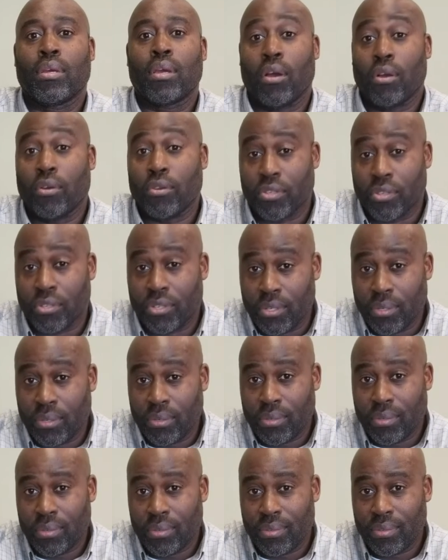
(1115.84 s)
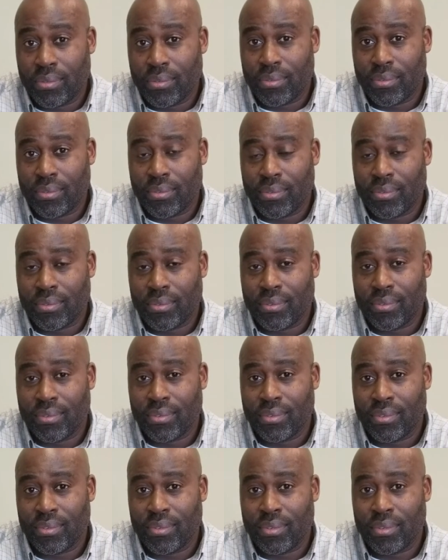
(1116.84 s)
Oh, you do?
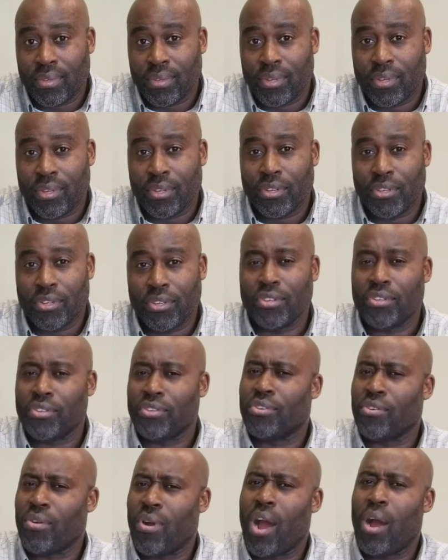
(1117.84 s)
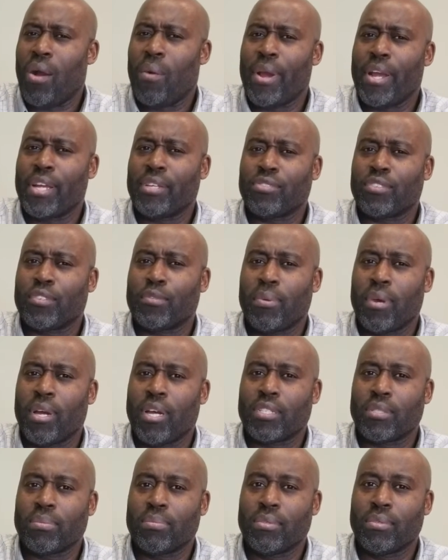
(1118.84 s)
You're always
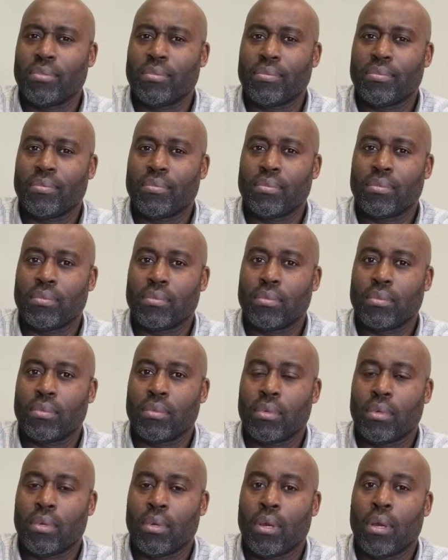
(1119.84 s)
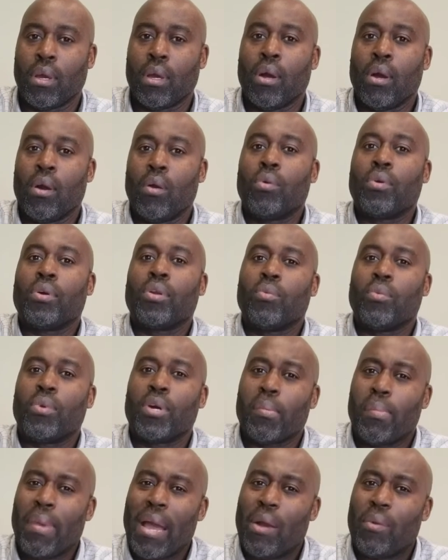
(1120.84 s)
responsible? What
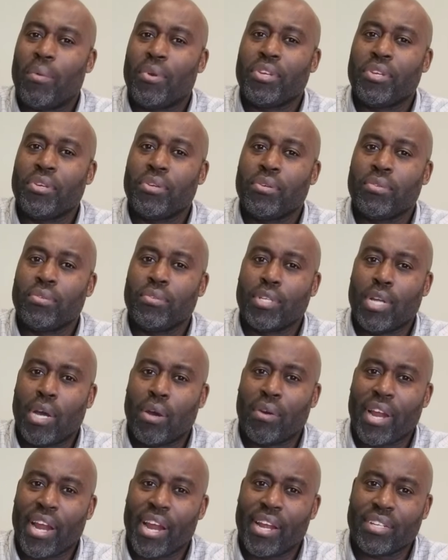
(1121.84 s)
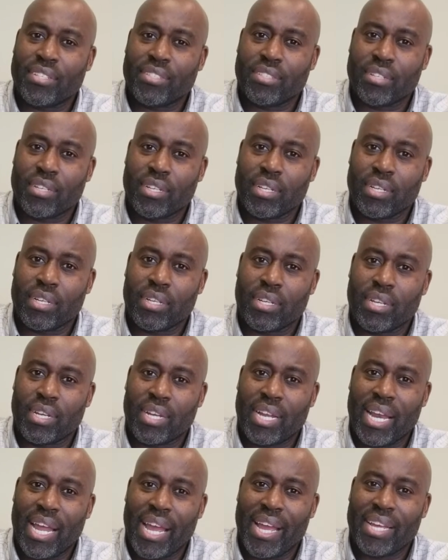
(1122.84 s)
about when you know the answer in
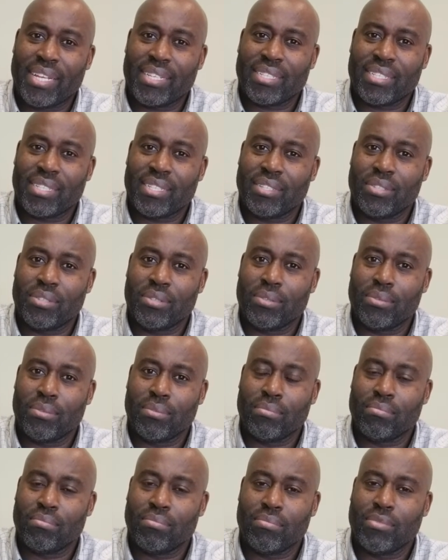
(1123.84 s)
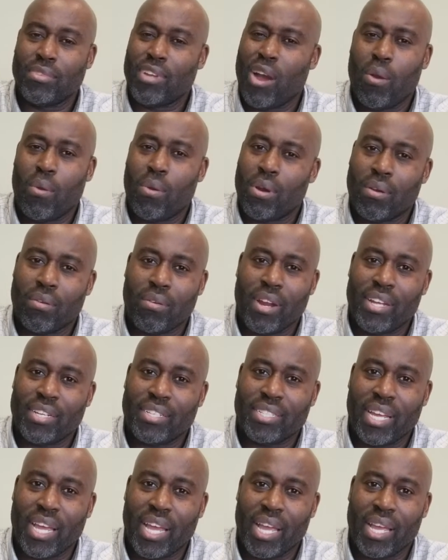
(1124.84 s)
class and you don't want to raise
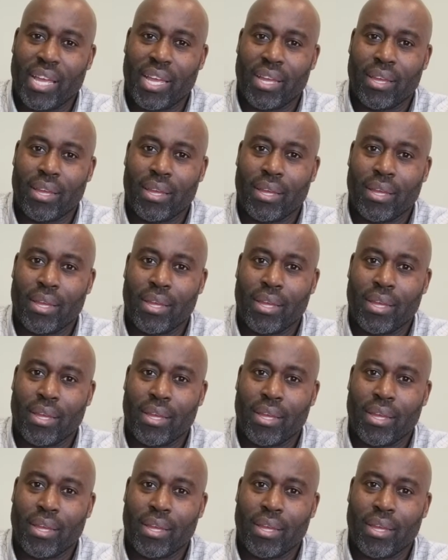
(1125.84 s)
your hand?